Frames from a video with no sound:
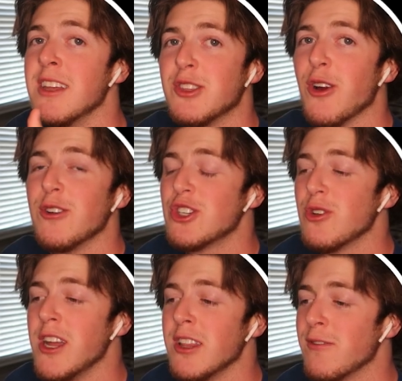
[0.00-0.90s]
the 3rd
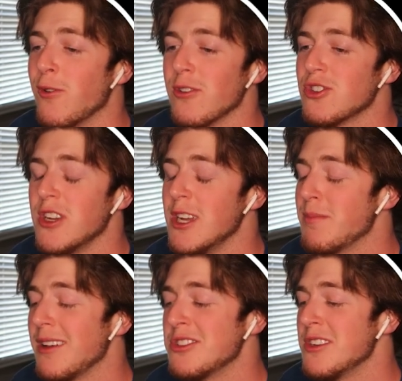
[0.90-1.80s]
string, the 4th string. He
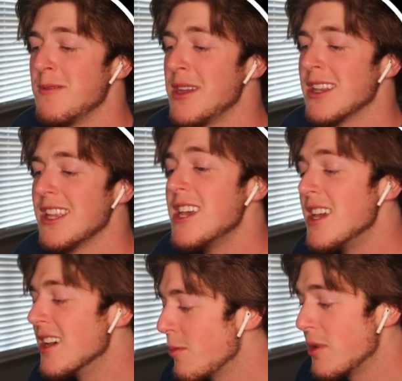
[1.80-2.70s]
probably shouldn't even be in the
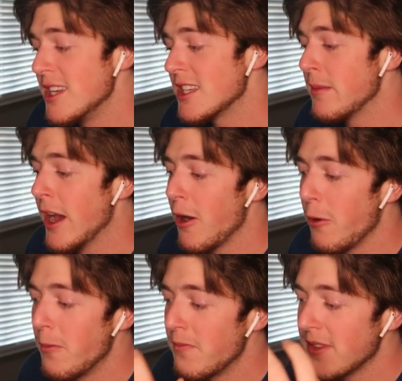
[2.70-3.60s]
league. But he
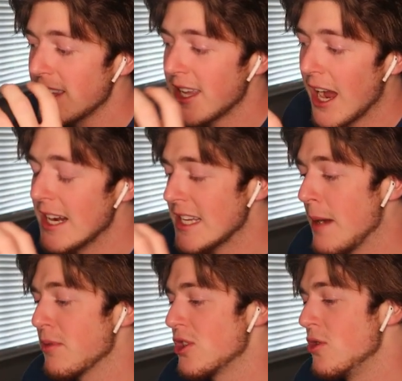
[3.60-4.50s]
somehow got his
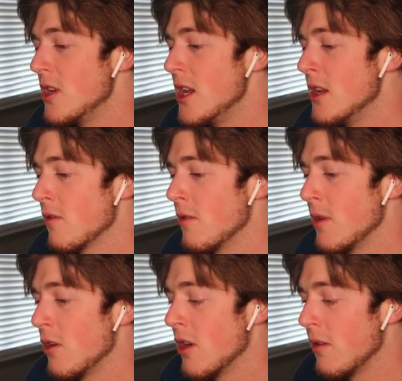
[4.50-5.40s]
opportunity from
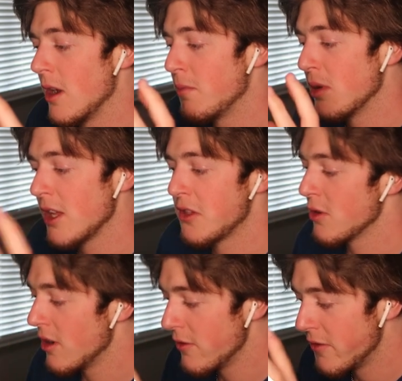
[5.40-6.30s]
a
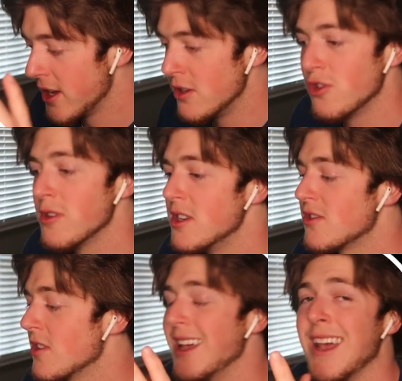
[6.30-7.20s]
plethora of
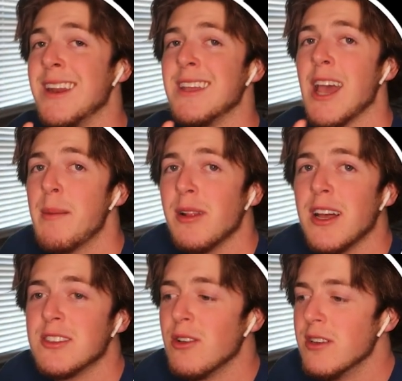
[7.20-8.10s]
injuries, and he
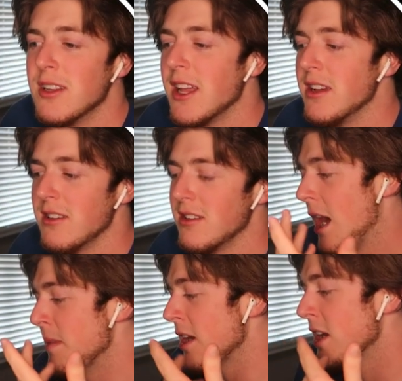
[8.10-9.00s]
capitalized on it. Like,
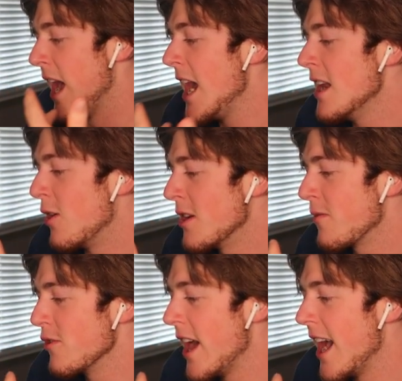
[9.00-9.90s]
I'm not going to hate on him
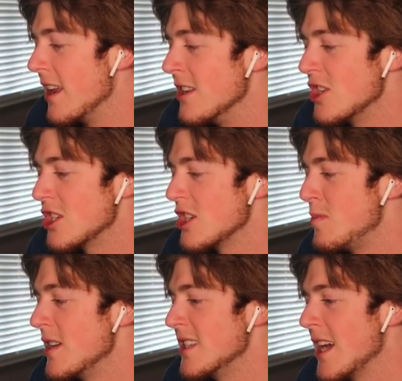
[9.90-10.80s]
for that, and just
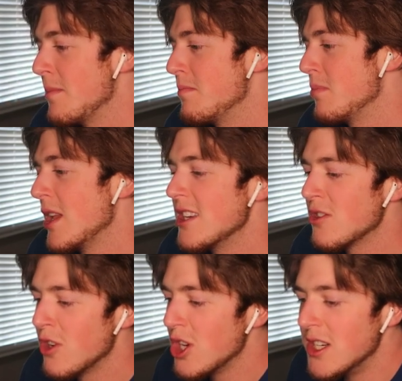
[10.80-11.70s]
because he got placed
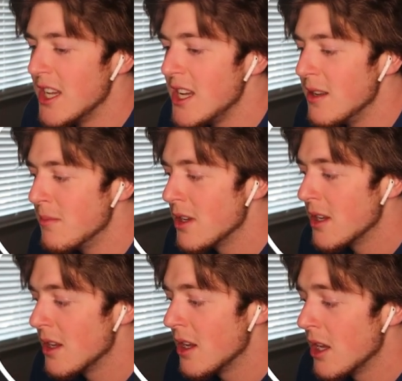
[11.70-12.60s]
on a good team.
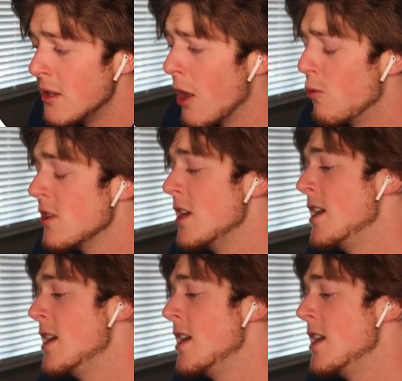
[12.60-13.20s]
Now, would